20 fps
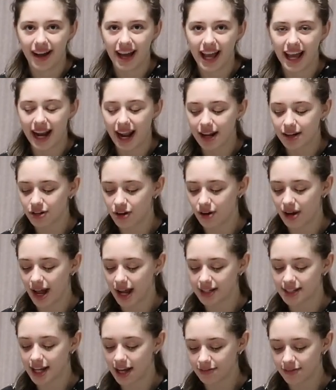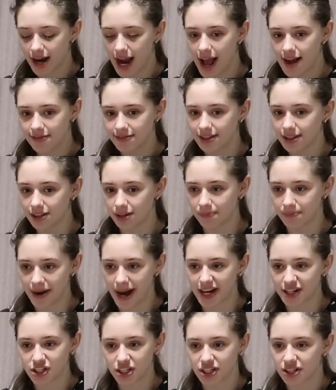And I never have either
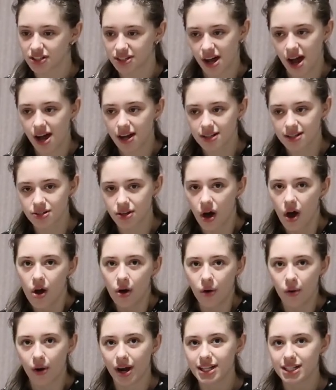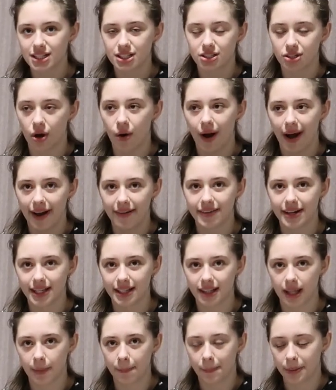matching socks, or I just don't have
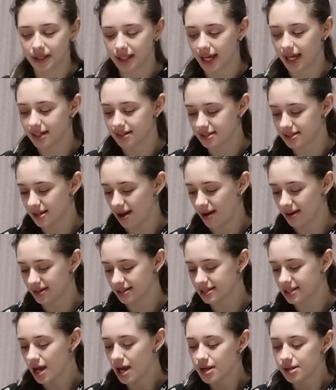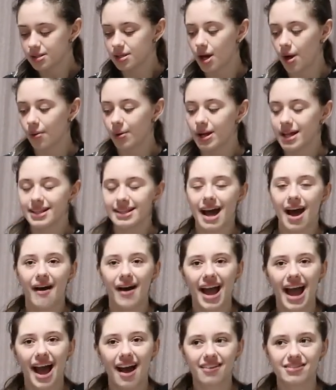any, like, plain socks. So, now
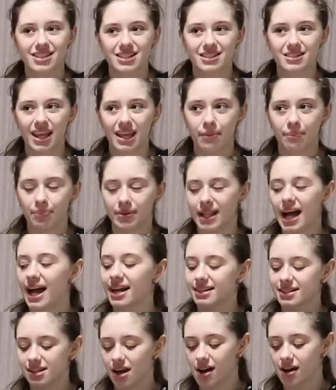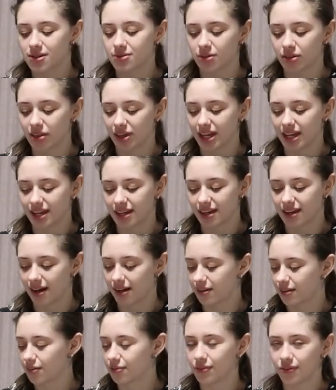I have just, like, black socks with, like,
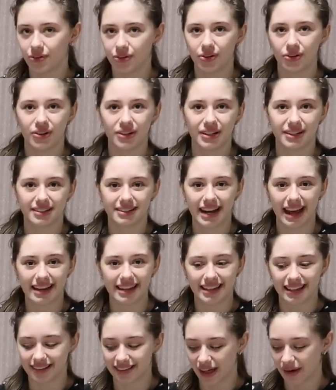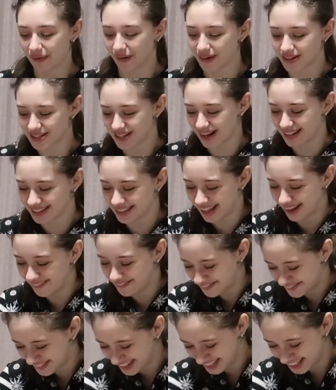colorful Nike logos on
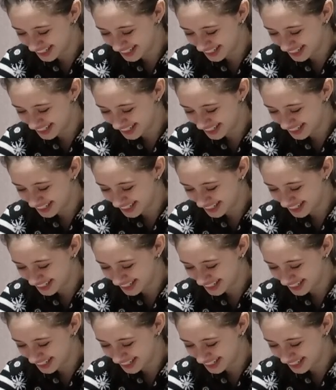them.